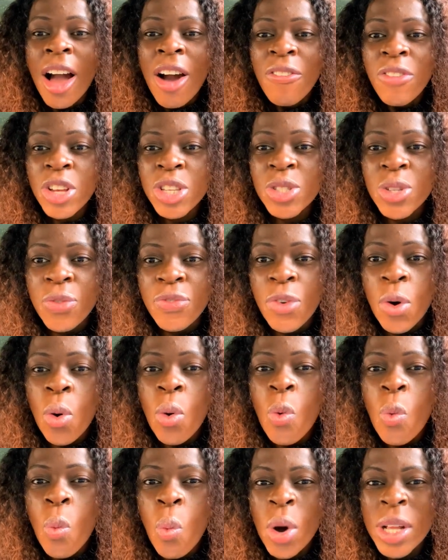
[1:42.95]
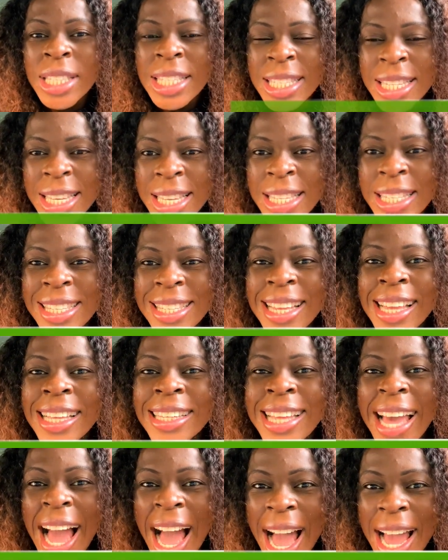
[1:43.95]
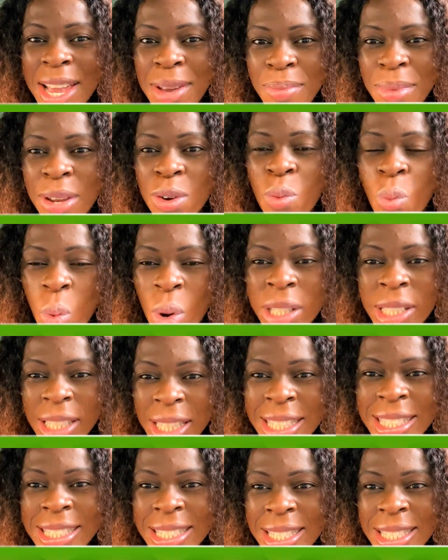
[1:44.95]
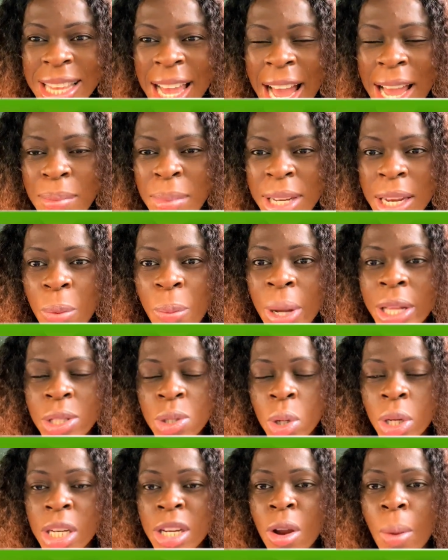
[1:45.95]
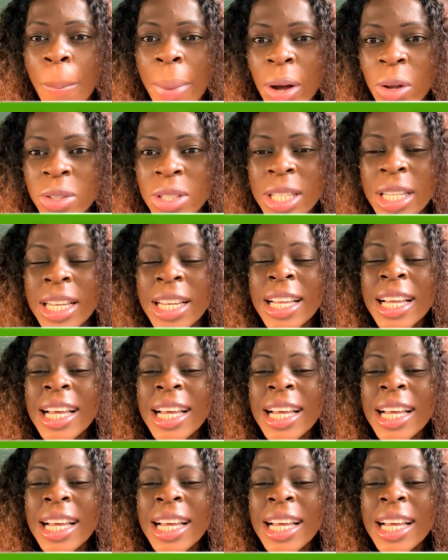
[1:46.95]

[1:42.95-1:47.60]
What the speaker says: First of all, what is the hymen? What is this hymen that we are talking about?